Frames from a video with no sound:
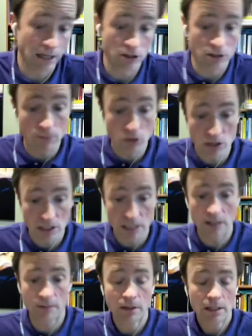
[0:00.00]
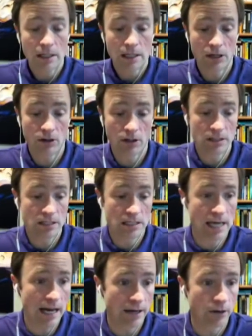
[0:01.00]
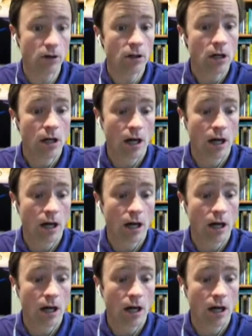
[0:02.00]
it's a museum here in Seattle,